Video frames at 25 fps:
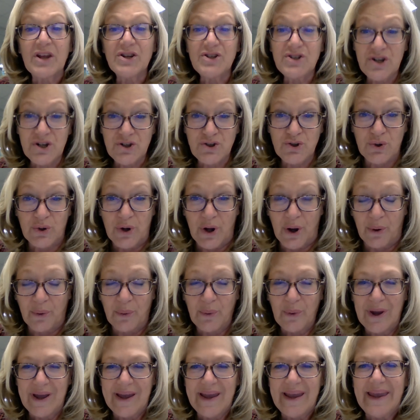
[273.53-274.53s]
Did you know,
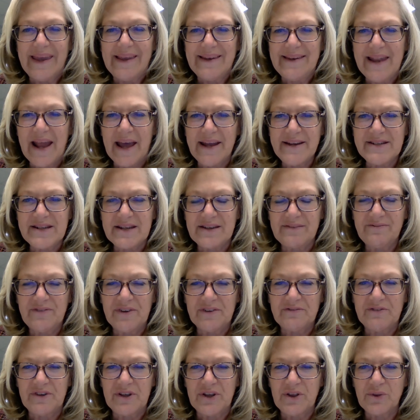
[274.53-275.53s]
in
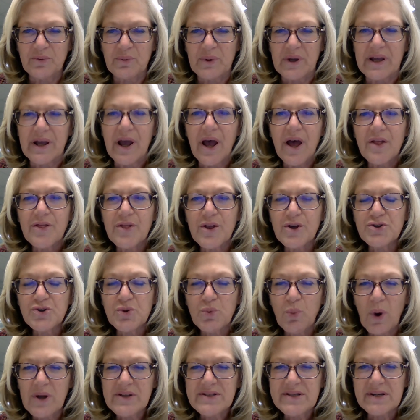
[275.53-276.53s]
1953, the
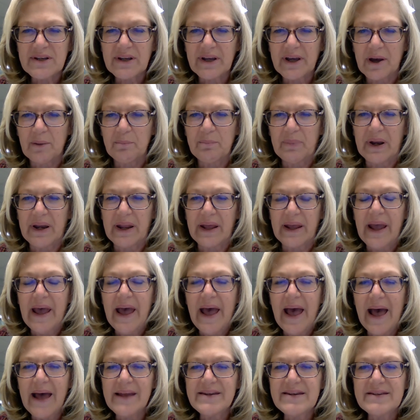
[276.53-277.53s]
Swanson Company
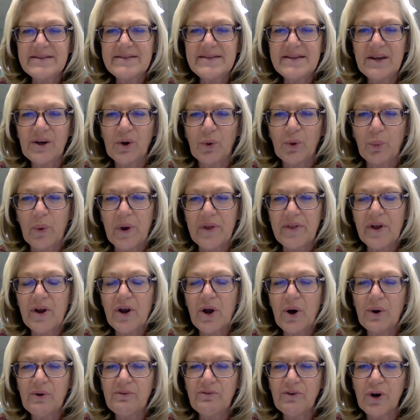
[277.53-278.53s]
had to deal with an
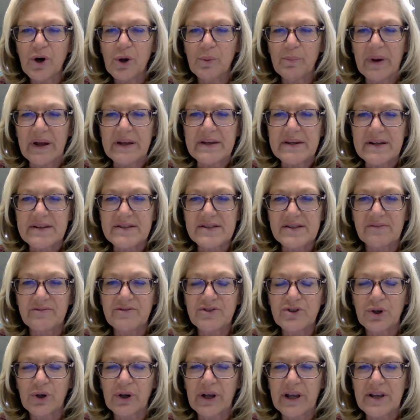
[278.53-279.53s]
overabundance of
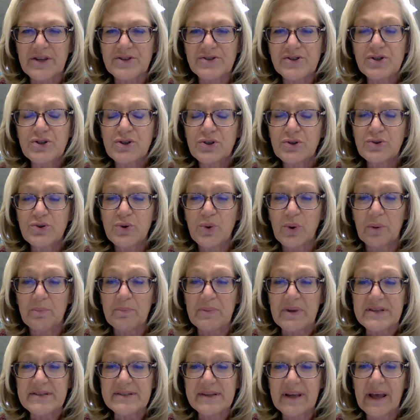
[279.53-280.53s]
turkeys due to a
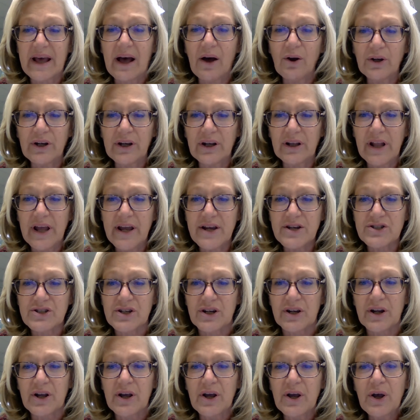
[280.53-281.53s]

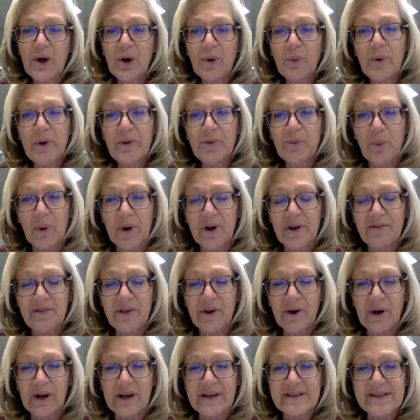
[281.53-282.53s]
miscalculation with one of
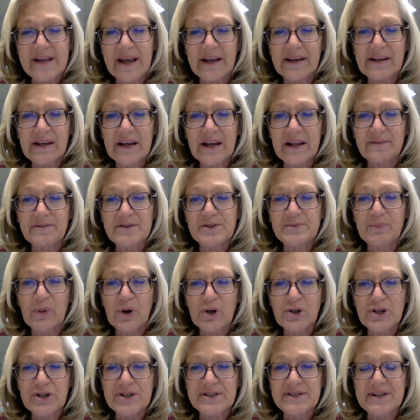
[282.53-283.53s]
their executives
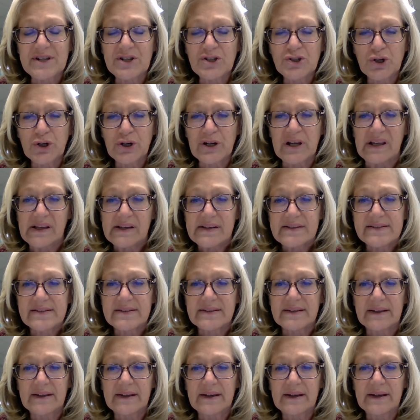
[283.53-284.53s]
purchasing turkeys.